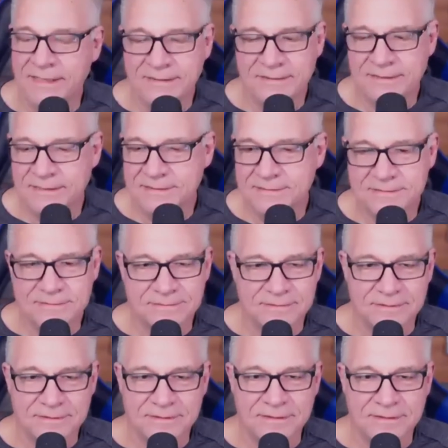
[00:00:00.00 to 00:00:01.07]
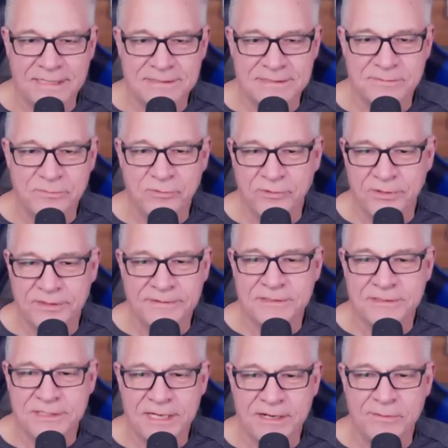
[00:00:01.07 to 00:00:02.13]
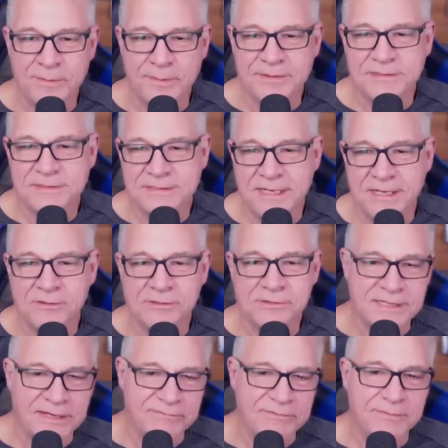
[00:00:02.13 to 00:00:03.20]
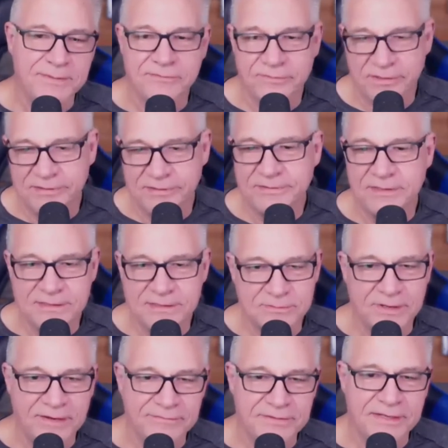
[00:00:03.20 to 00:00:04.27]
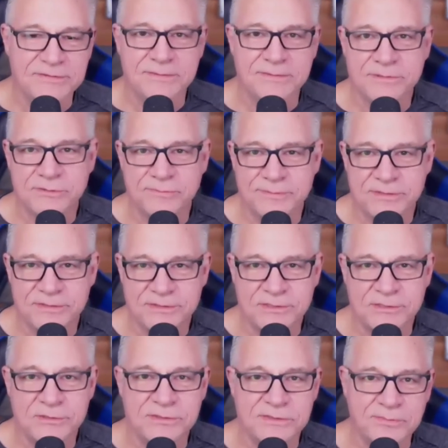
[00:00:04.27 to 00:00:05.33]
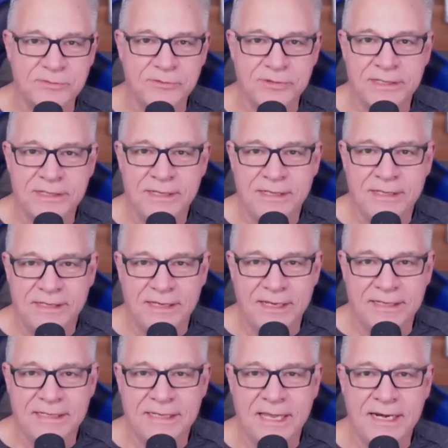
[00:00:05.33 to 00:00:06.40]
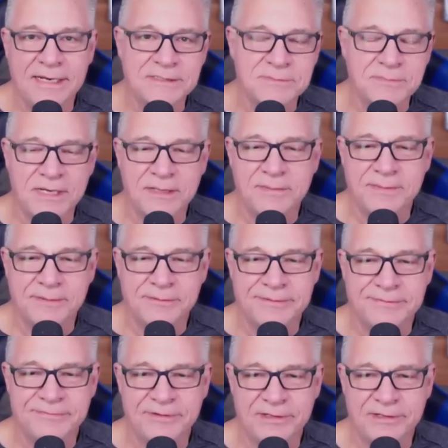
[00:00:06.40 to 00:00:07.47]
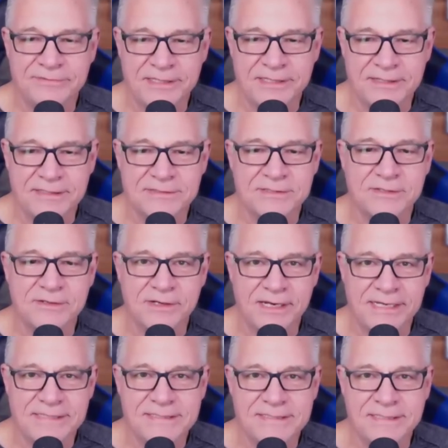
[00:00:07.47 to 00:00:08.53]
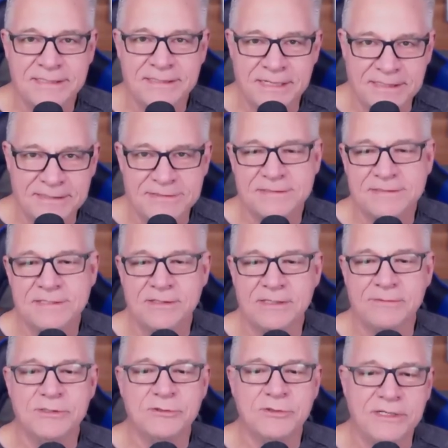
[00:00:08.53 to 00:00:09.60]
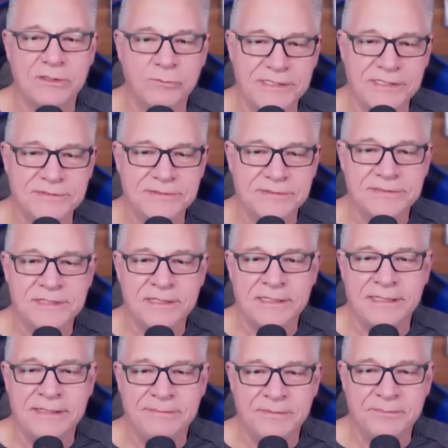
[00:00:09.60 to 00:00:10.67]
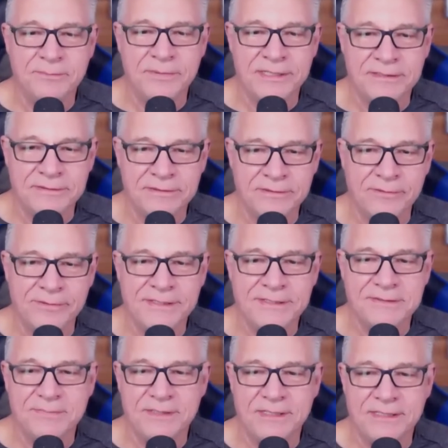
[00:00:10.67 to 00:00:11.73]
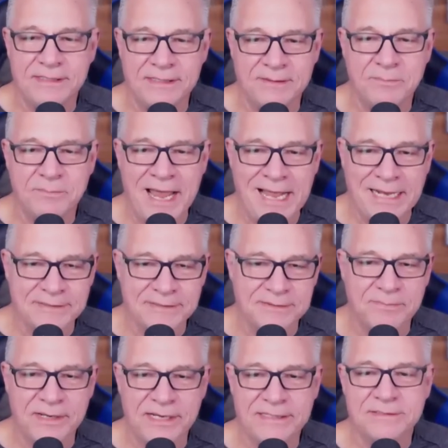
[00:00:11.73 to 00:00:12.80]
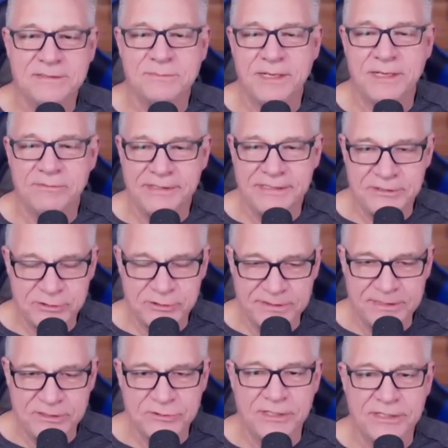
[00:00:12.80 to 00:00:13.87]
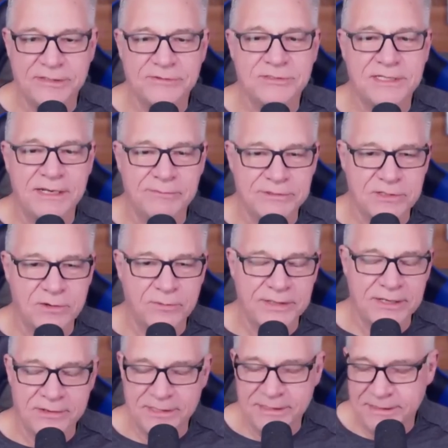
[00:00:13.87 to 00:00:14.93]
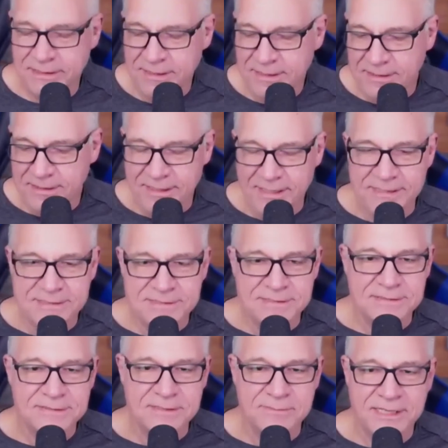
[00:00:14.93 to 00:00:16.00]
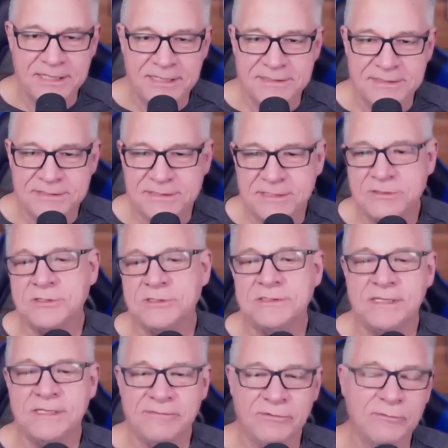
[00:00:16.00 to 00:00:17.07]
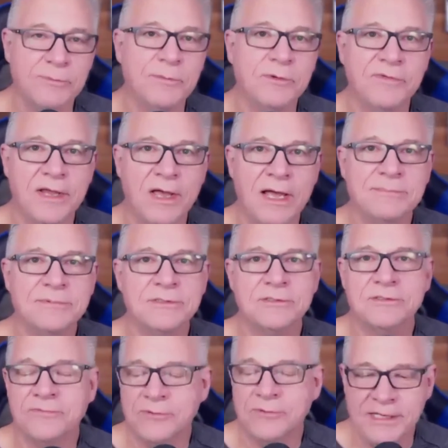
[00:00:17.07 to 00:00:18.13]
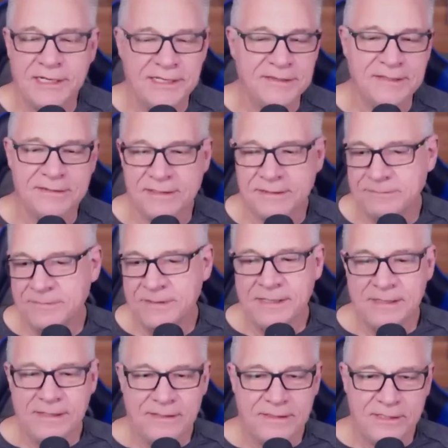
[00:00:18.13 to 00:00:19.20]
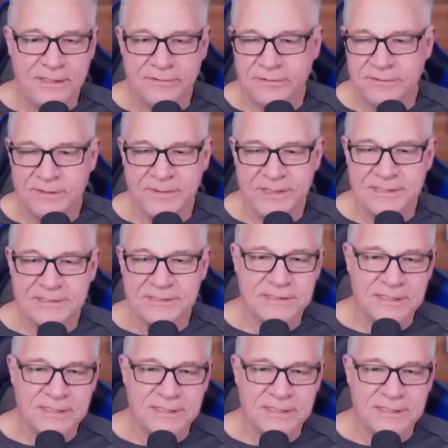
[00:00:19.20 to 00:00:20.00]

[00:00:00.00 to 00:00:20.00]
I think that's that's important, because you got to remember the stakeholders have to be involved in this. We have to have some some decision support, and getting as many people involved, I think, is a good idea. Not necessarily we're trying to waste their time, but they're going to be impacted by this migration. They should understand what's going on and assist in making decisions and even removing obstacles for you. And I think the, you know, the biggest